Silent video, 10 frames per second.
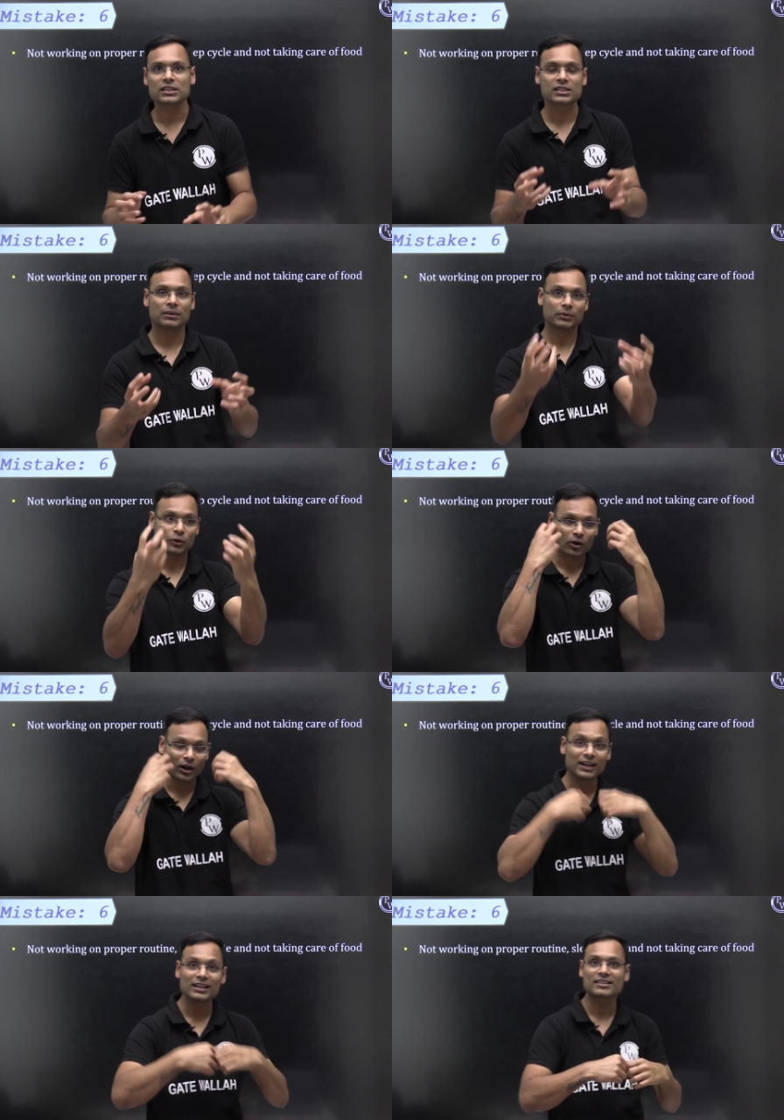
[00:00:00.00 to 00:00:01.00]
system, your
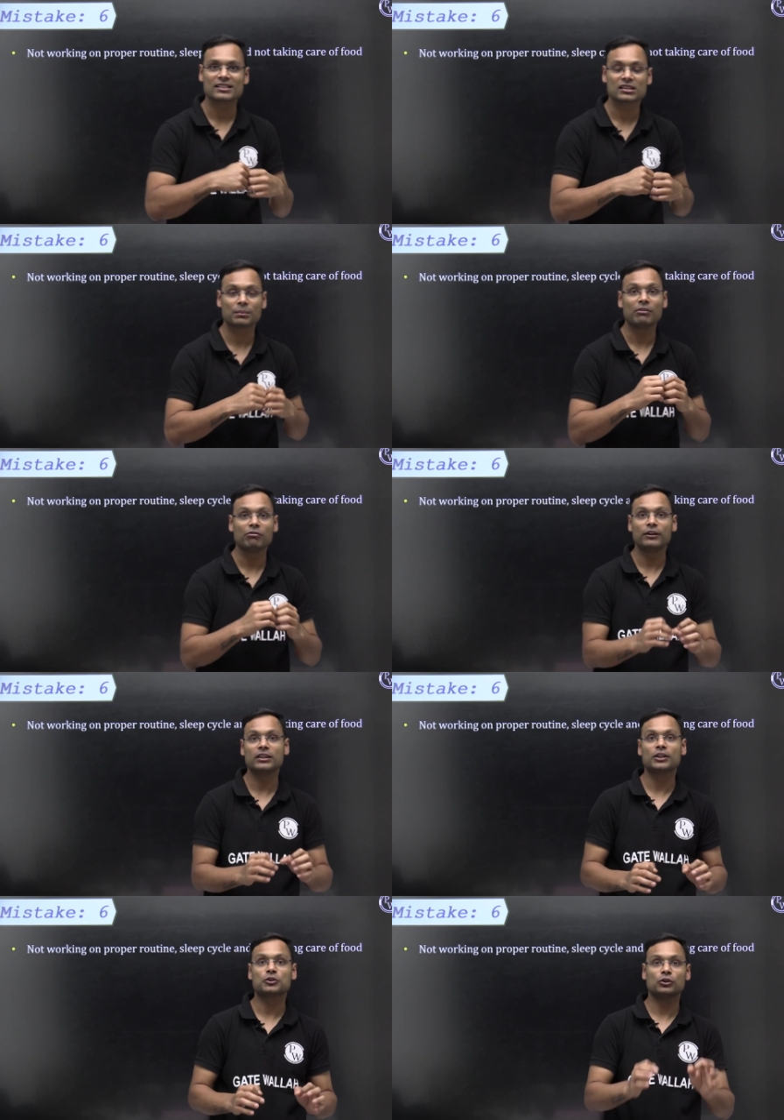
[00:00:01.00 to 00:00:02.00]
hunger system,
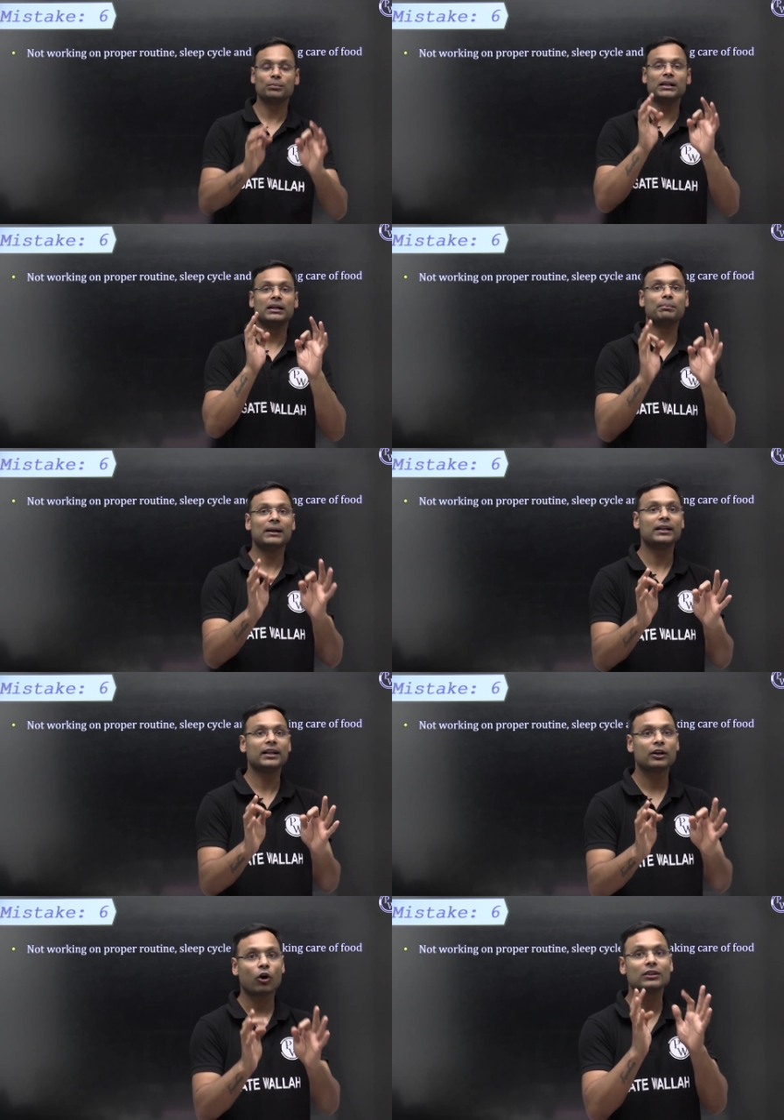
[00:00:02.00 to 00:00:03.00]
everything should be
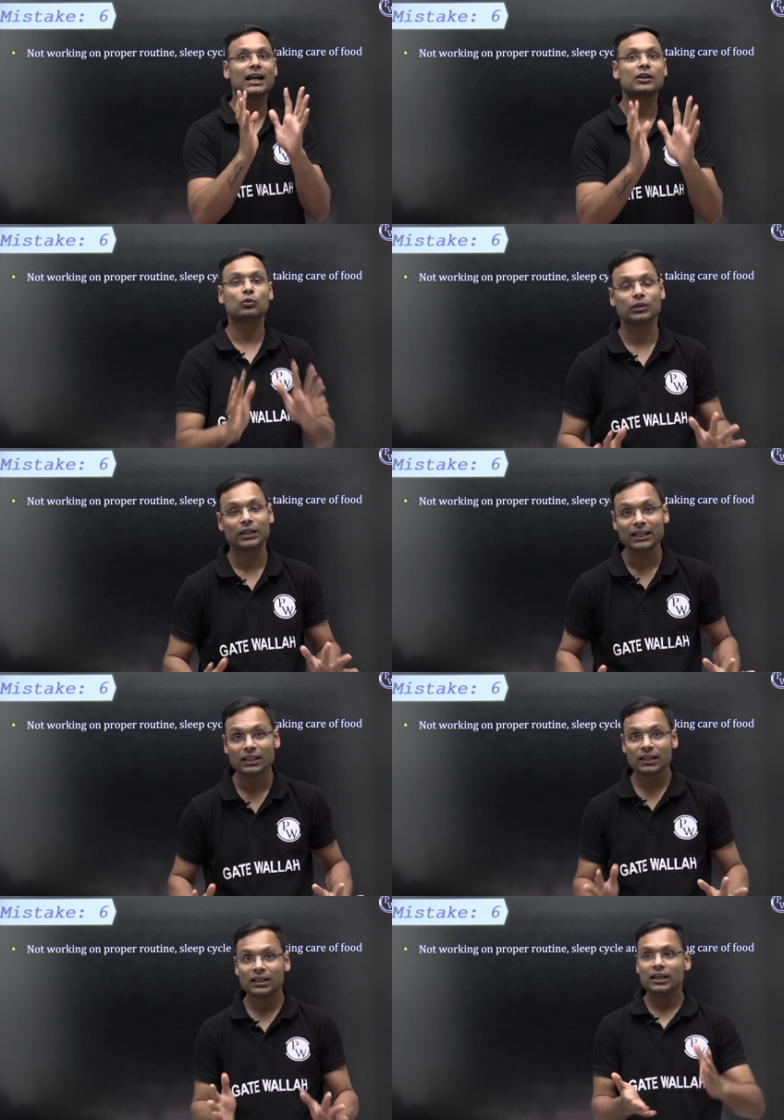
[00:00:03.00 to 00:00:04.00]
dependent on that routine.
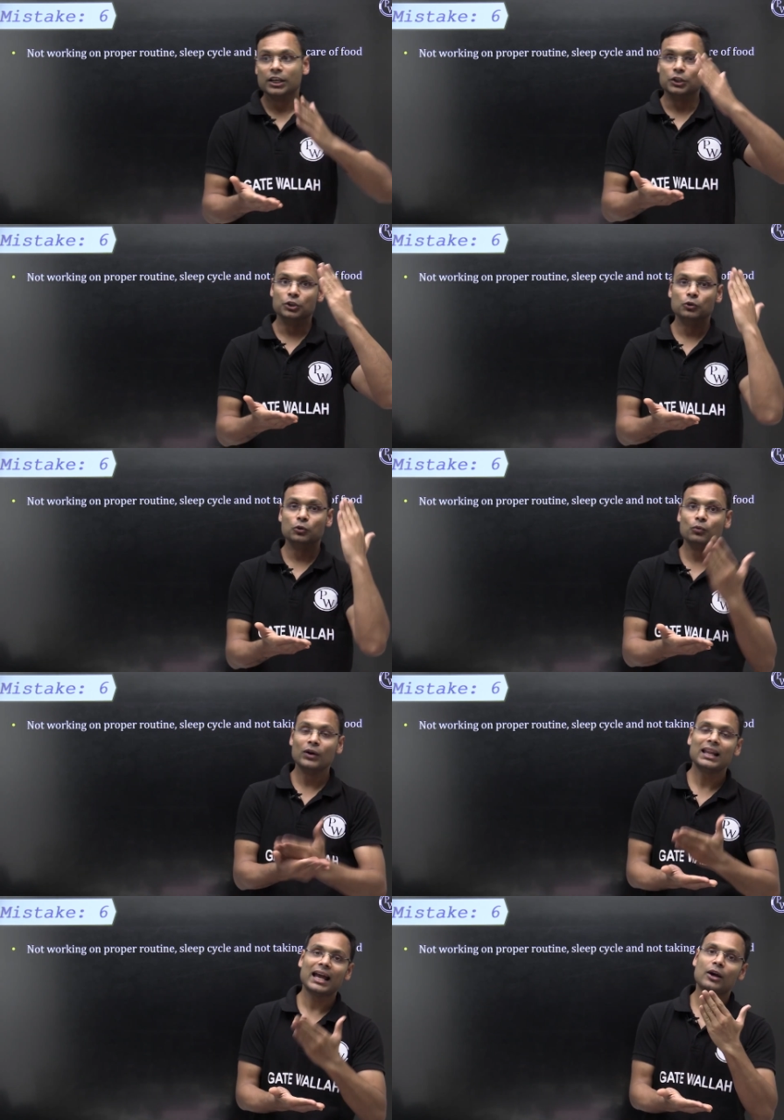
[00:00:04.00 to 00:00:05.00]
You
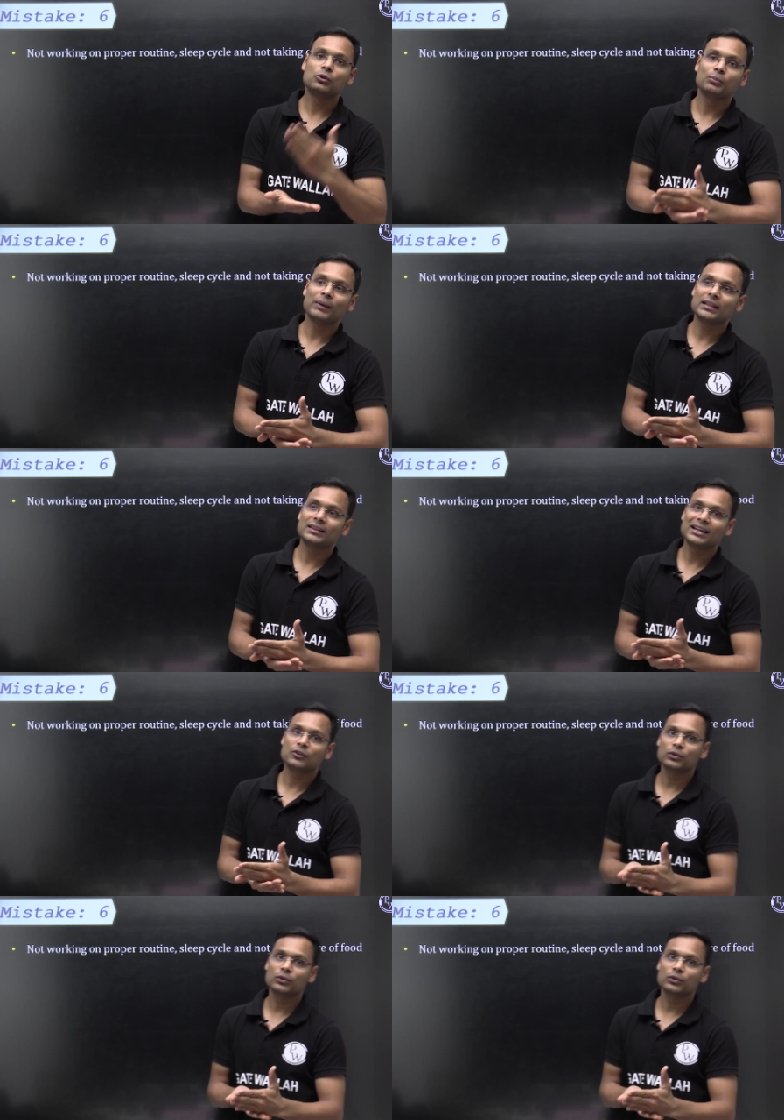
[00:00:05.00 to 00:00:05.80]
will have to make that